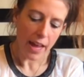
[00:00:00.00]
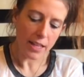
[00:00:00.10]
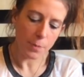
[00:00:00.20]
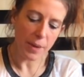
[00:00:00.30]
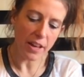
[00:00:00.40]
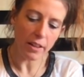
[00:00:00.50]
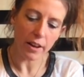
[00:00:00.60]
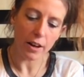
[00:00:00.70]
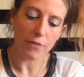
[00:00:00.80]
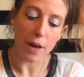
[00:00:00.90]
It's being
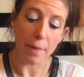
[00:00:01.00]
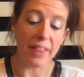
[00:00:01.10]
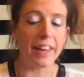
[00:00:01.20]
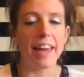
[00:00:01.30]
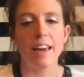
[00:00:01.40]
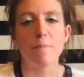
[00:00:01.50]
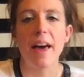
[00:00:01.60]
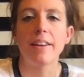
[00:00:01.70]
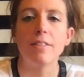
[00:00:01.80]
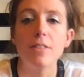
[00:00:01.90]
clarified by the King of
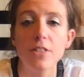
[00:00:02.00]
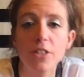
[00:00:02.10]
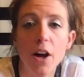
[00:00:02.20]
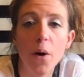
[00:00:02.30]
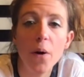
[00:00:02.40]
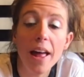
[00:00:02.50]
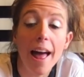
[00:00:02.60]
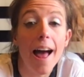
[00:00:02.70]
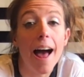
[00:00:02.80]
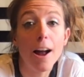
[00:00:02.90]
Pentacles. So
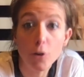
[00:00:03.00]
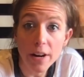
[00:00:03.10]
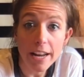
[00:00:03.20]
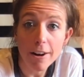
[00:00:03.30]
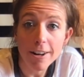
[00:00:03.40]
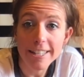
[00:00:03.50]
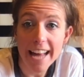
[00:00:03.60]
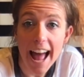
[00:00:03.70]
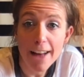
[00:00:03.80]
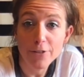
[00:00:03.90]
a great card to
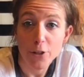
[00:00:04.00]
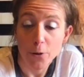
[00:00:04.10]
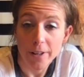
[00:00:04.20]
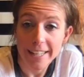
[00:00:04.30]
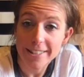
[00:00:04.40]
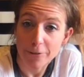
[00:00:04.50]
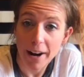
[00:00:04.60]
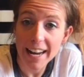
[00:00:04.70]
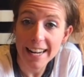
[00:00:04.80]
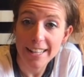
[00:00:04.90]
have, Taurus,
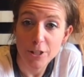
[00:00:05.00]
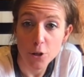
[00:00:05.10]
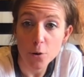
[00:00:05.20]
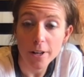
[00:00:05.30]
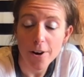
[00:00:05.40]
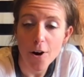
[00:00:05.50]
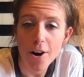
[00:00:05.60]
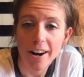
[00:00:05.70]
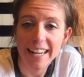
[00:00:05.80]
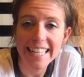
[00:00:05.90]
right? It's your
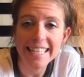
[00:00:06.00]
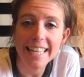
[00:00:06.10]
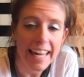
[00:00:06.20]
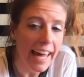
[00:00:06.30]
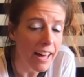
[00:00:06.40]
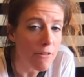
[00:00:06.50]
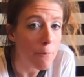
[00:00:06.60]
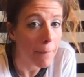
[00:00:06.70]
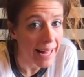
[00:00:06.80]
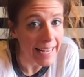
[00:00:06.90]
card. It's the King of
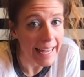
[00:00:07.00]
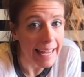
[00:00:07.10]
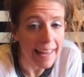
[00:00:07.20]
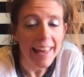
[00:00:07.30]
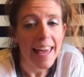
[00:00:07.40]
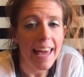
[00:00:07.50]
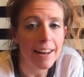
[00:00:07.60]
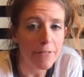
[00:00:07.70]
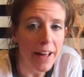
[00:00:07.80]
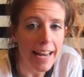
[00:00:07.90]
Money. In
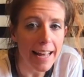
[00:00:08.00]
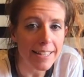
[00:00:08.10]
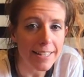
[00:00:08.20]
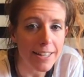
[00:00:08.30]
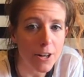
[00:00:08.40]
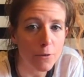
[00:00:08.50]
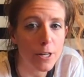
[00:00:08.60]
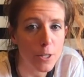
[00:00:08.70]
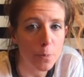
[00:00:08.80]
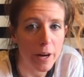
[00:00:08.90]
a finances and
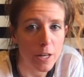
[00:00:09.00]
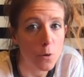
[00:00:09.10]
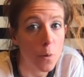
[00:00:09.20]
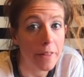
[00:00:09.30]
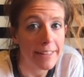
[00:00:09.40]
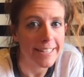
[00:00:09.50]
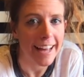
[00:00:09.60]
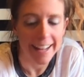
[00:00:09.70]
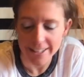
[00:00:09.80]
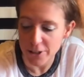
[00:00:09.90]
career spread, you want this
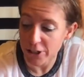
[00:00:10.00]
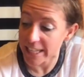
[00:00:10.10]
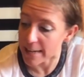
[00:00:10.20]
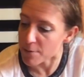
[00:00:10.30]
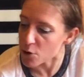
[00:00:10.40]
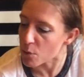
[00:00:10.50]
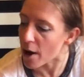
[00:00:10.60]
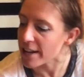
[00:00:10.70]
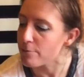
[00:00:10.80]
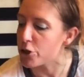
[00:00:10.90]
guy on your team. You
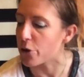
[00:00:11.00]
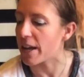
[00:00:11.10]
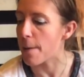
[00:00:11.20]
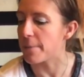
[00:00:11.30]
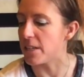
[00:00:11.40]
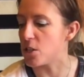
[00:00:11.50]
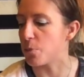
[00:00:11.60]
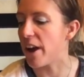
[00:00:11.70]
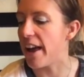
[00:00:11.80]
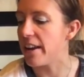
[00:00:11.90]
want him showing up with a
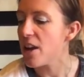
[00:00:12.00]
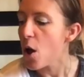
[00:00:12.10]
spread.